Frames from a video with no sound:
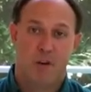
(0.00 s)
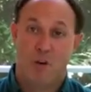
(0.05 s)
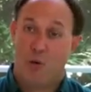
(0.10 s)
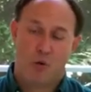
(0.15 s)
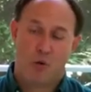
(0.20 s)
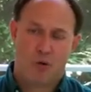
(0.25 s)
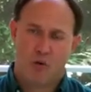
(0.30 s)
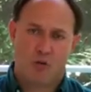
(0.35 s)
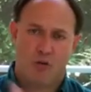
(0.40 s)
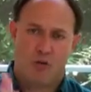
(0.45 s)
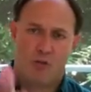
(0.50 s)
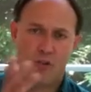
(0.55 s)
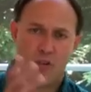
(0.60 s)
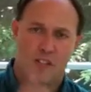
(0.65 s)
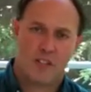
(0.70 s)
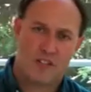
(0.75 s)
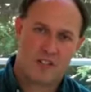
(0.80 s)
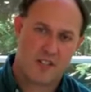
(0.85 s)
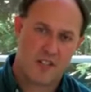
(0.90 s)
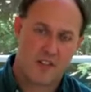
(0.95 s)
Or it
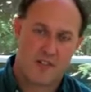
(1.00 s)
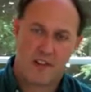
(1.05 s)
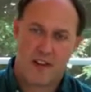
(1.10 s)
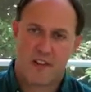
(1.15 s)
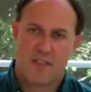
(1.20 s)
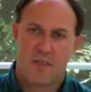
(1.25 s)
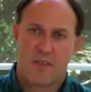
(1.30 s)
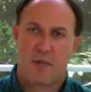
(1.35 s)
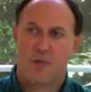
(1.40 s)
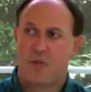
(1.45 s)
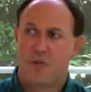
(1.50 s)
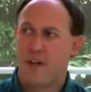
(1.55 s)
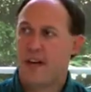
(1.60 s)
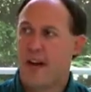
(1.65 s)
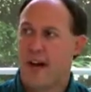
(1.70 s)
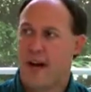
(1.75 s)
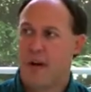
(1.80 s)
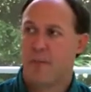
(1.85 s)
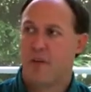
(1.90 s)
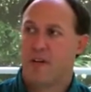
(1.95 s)
doesn't even have to be
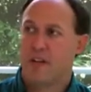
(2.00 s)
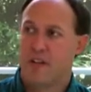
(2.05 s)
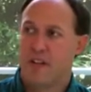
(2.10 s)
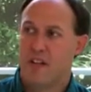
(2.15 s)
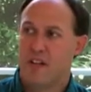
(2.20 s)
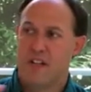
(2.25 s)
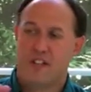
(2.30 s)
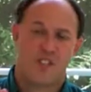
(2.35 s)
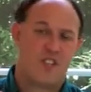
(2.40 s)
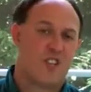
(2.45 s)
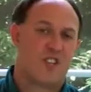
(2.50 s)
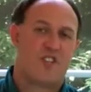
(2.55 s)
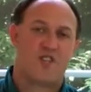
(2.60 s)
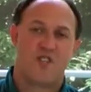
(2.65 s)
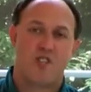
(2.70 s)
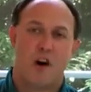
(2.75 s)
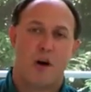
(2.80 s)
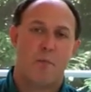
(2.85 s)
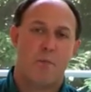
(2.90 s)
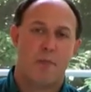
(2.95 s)
rehab, but it's just
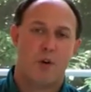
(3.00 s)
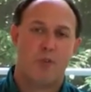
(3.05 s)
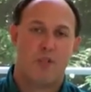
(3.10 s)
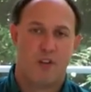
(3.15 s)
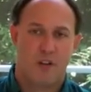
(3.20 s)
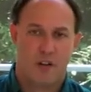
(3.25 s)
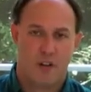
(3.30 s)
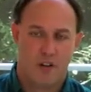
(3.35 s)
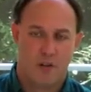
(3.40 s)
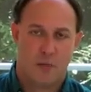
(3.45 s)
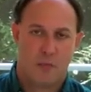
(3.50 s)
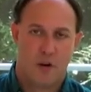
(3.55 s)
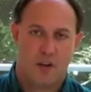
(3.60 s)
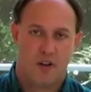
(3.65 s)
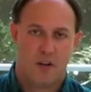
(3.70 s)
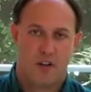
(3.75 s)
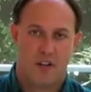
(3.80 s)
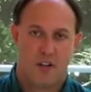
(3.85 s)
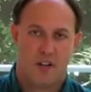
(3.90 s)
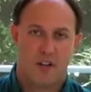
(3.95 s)
not moving on the
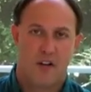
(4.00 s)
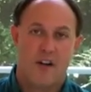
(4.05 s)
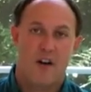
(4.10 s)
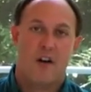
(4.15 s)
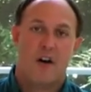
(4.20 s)
market.